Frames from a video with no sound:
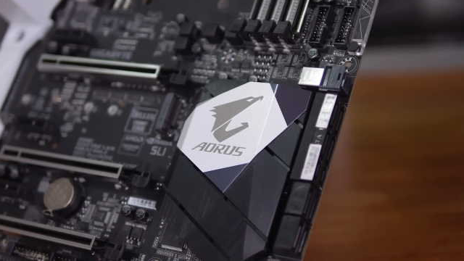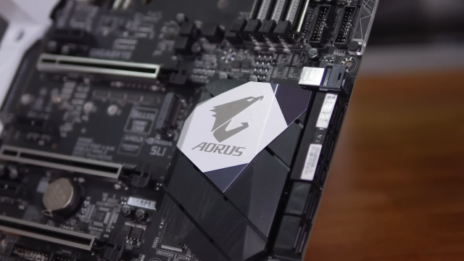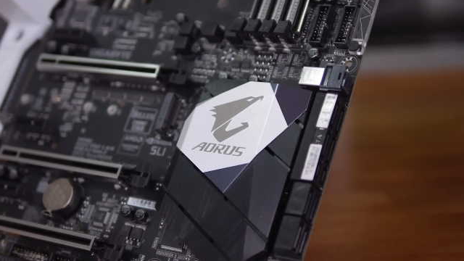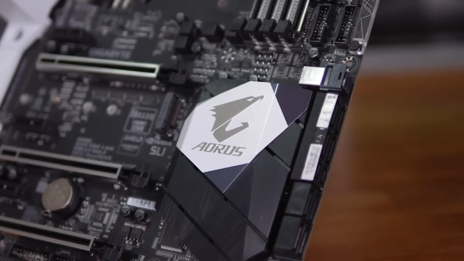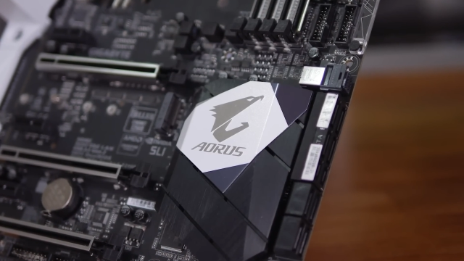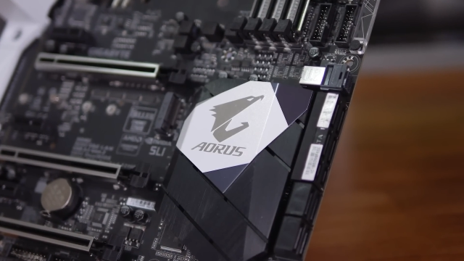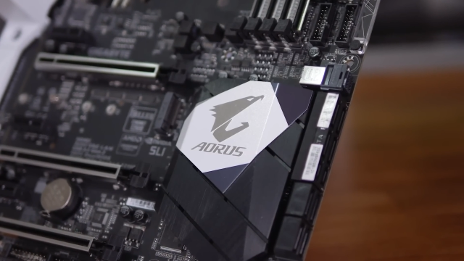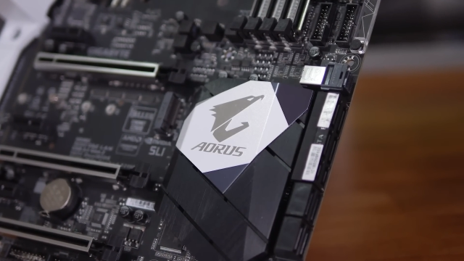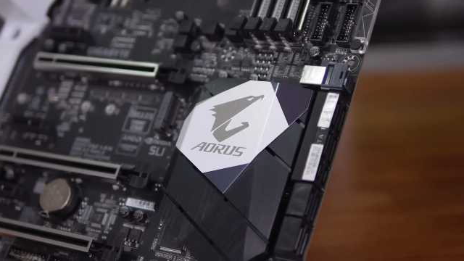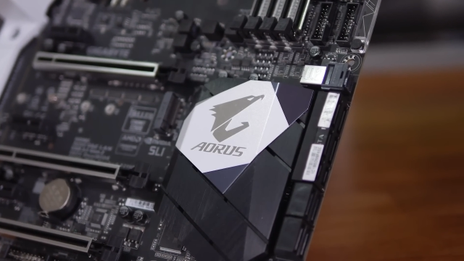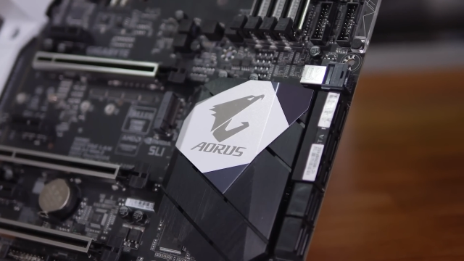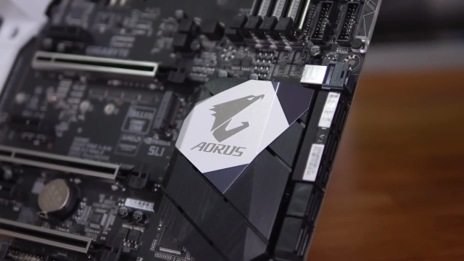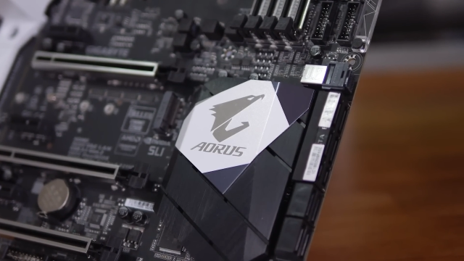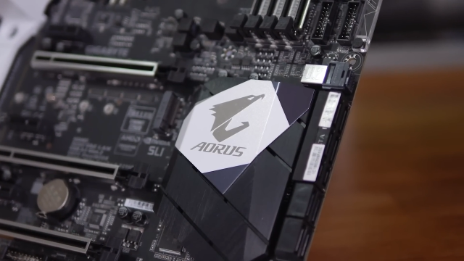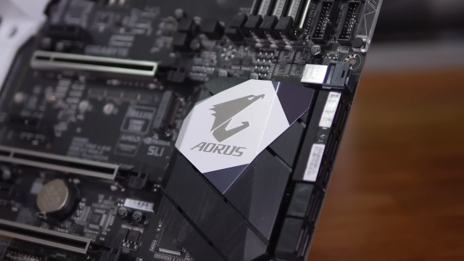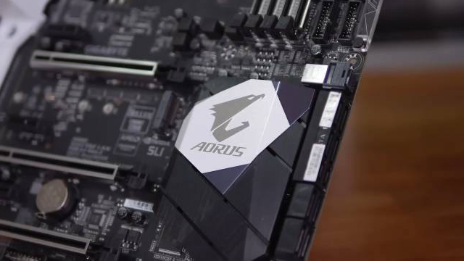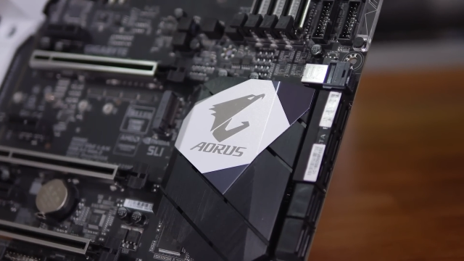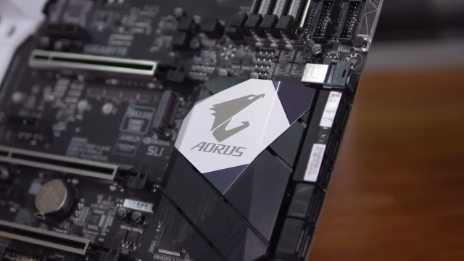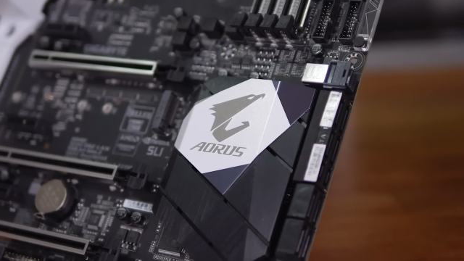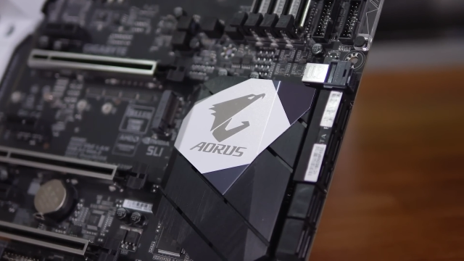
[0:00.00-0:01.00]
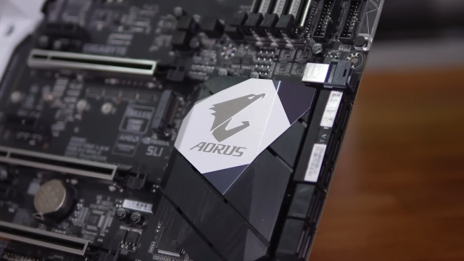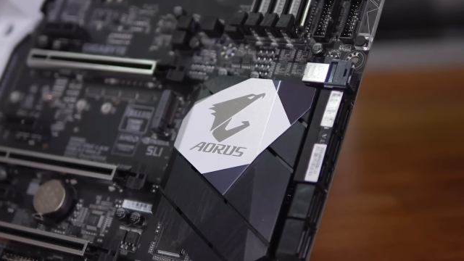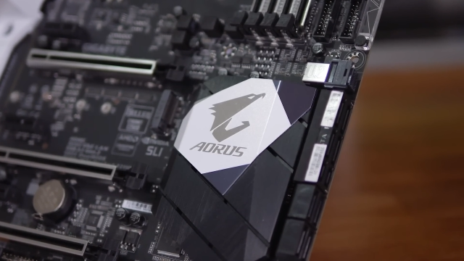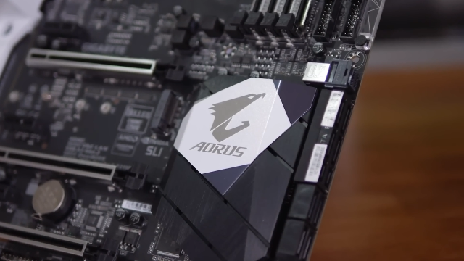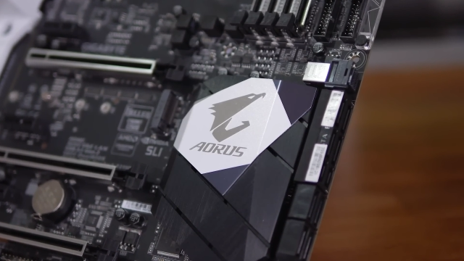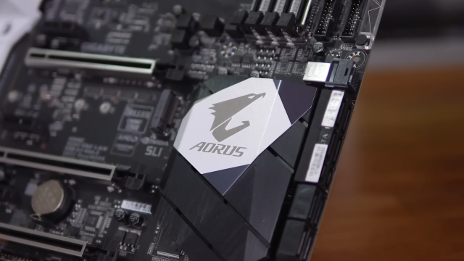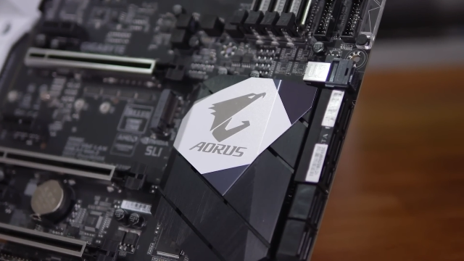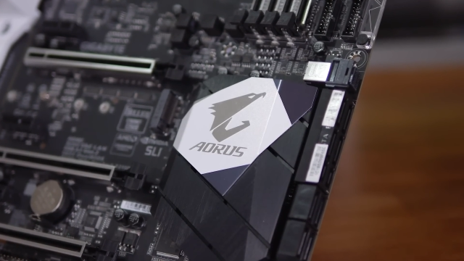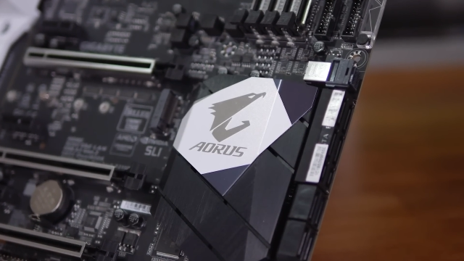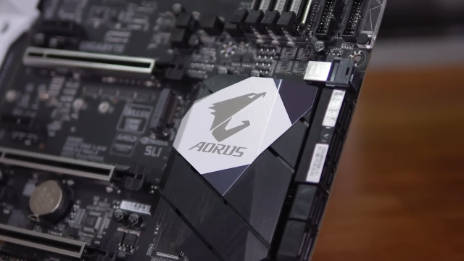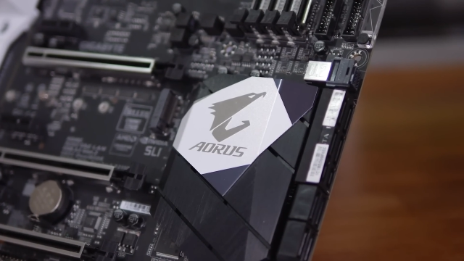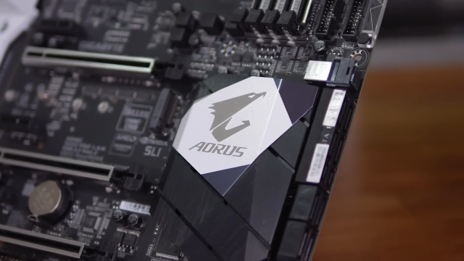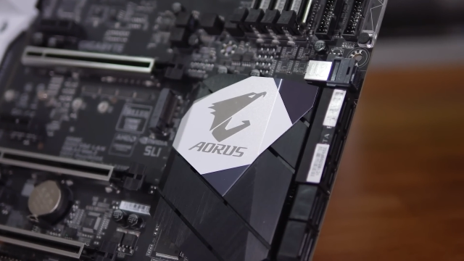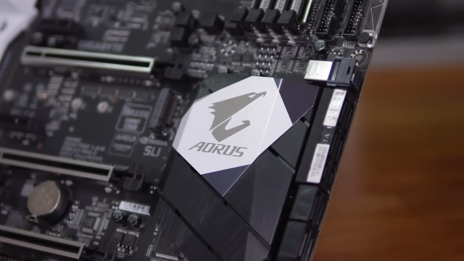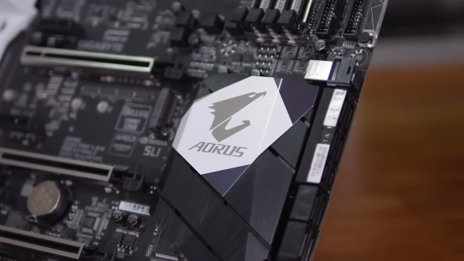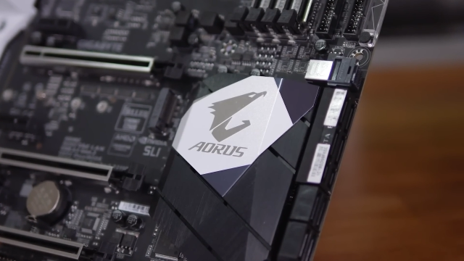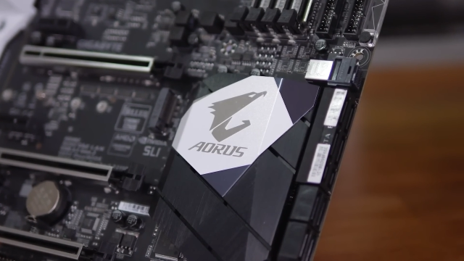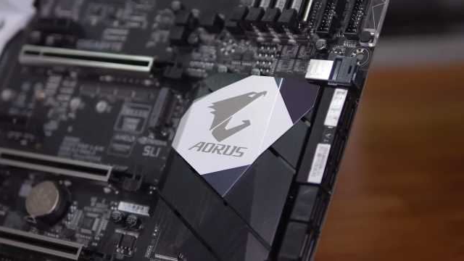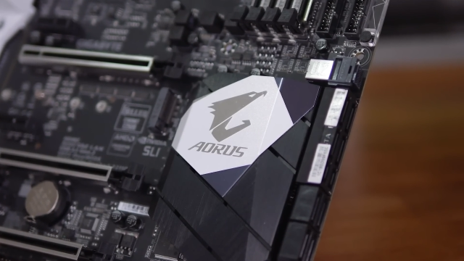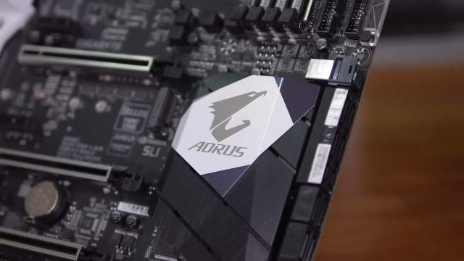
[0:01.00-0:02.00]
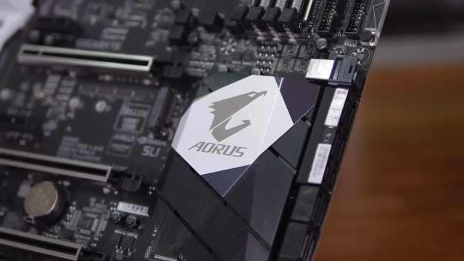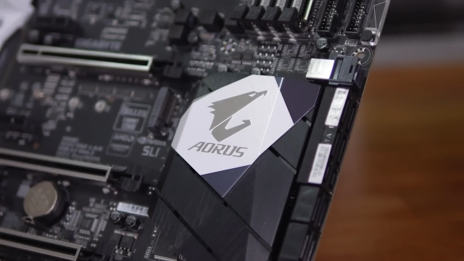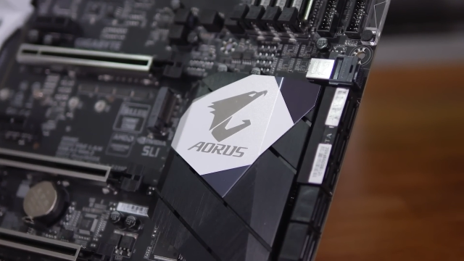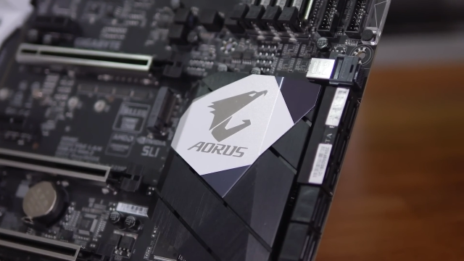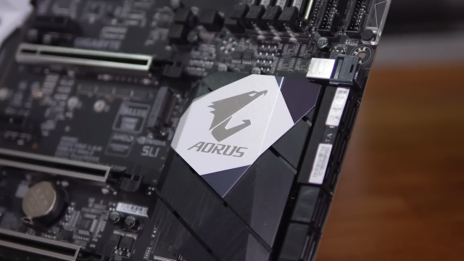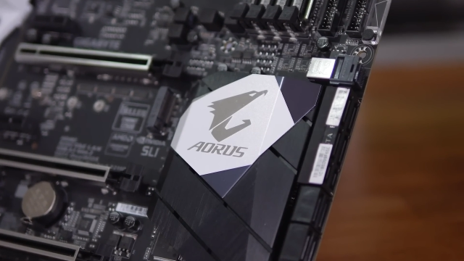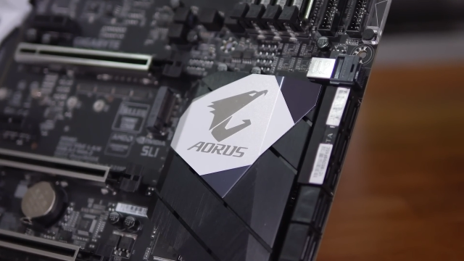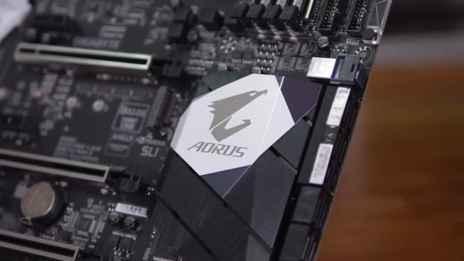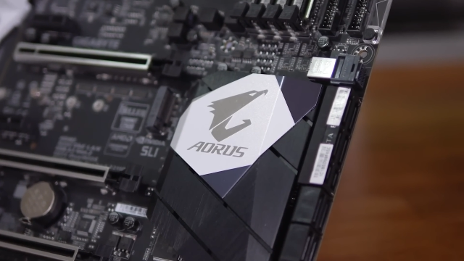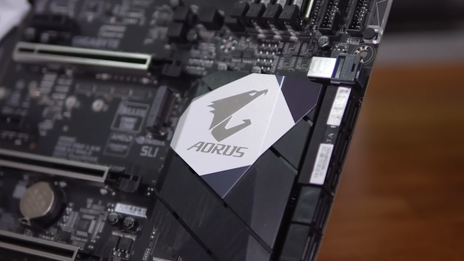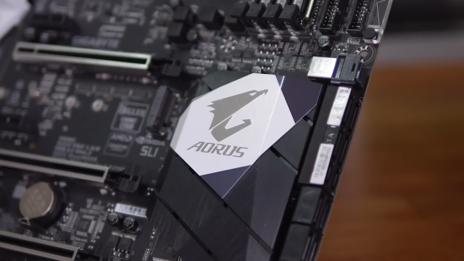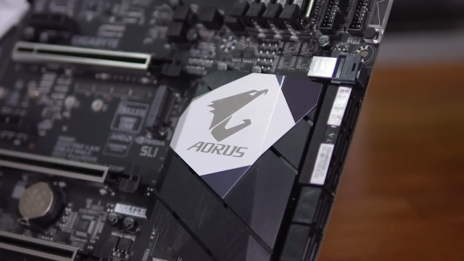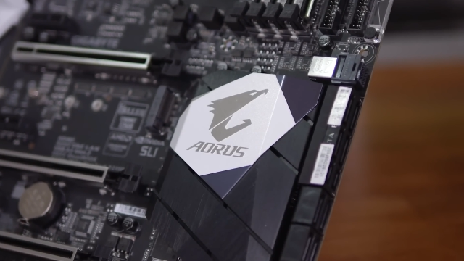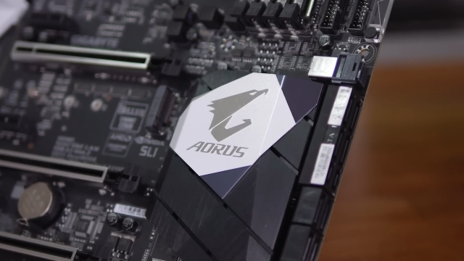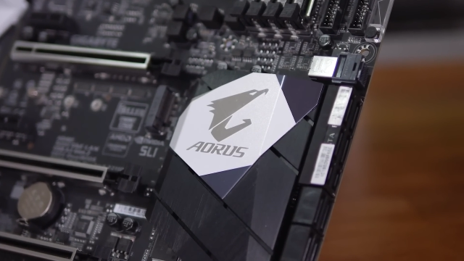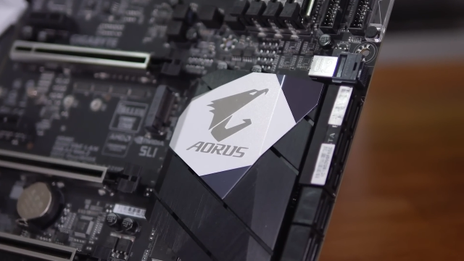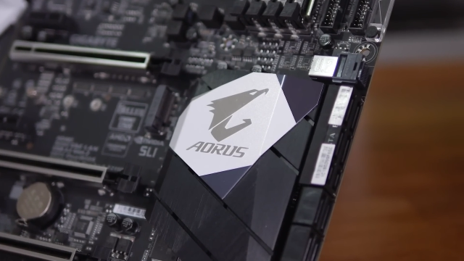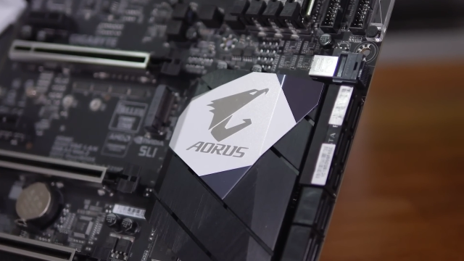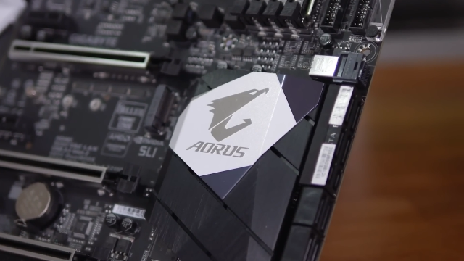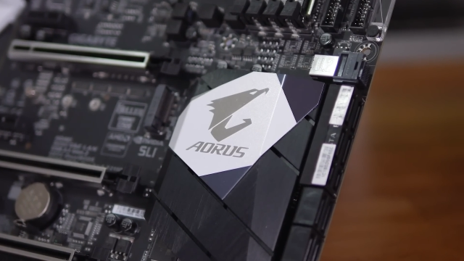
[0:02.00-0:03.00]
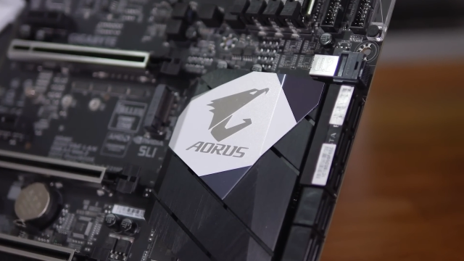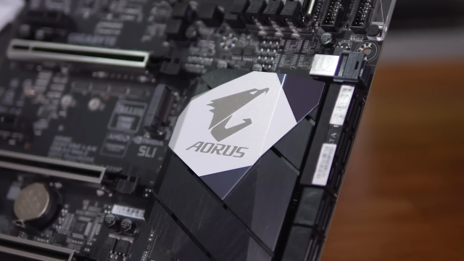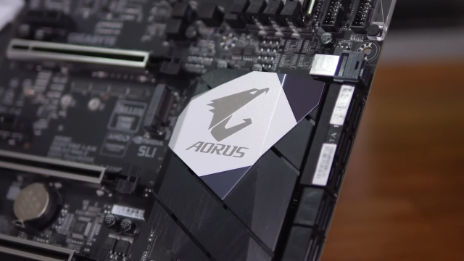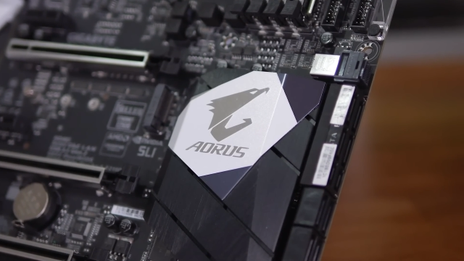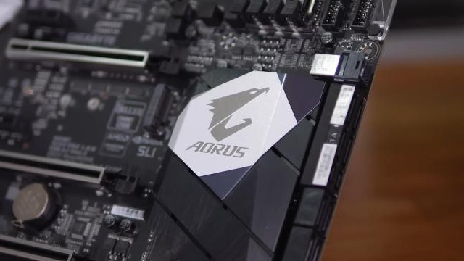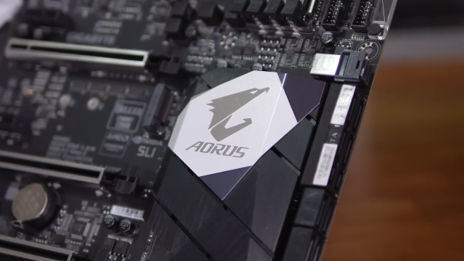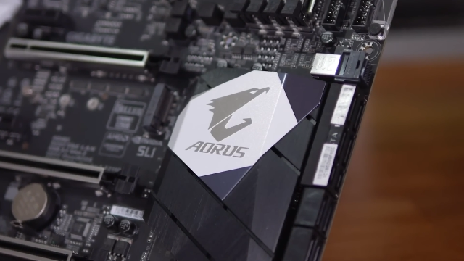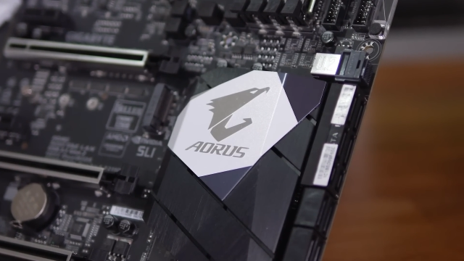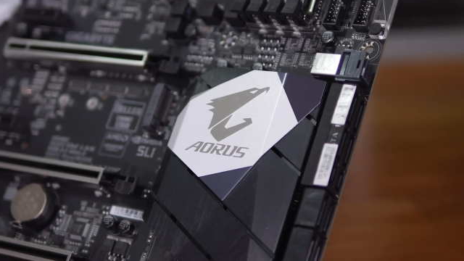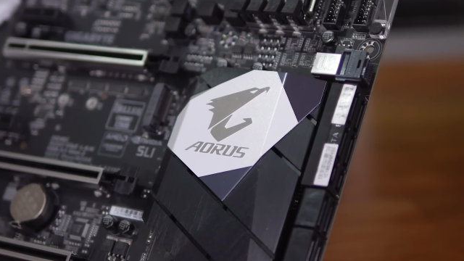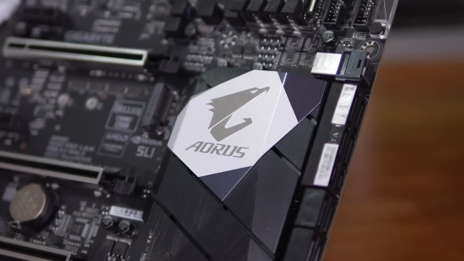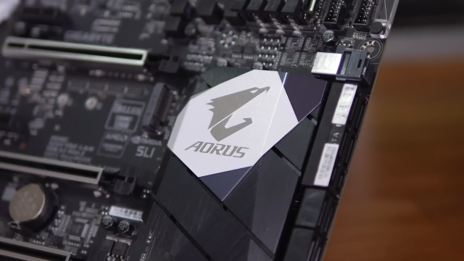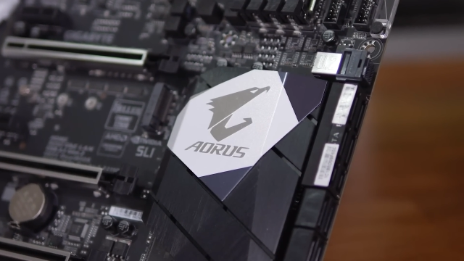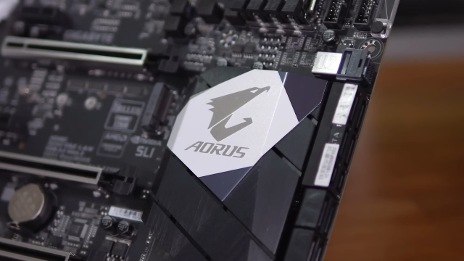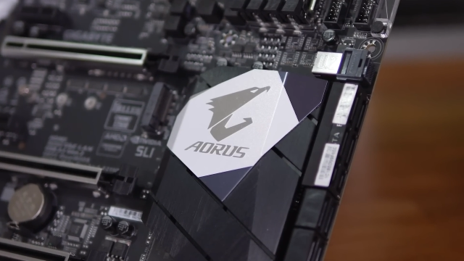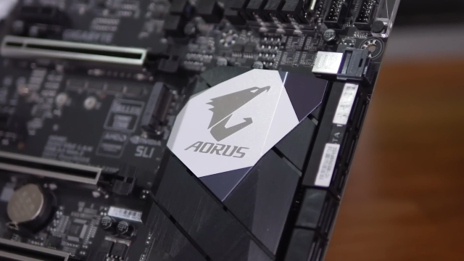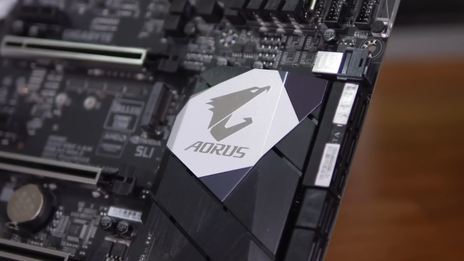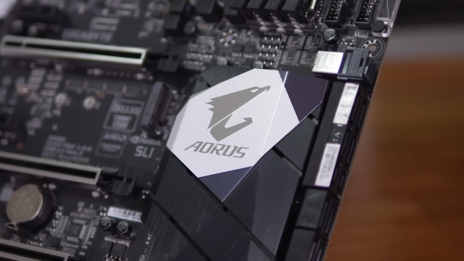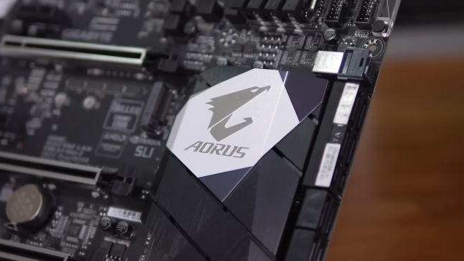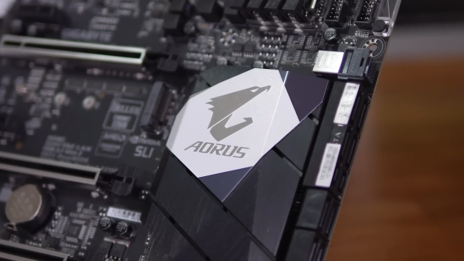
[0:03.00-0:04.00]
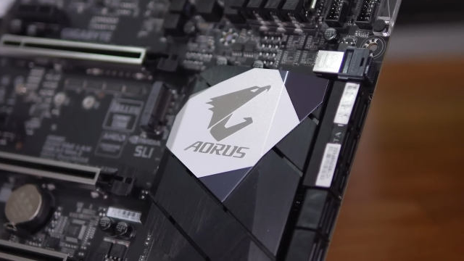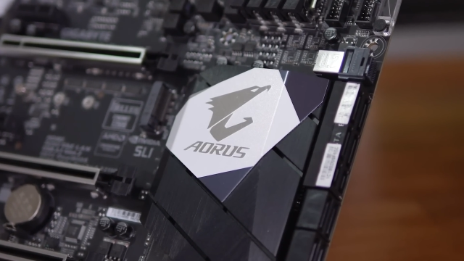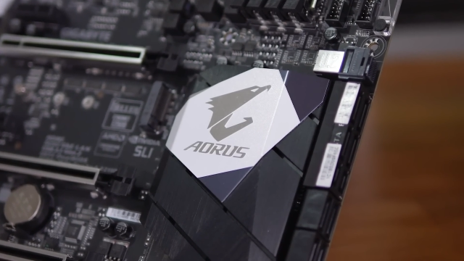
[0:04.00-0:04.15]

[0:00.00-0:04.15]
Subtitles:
(no speaker visible)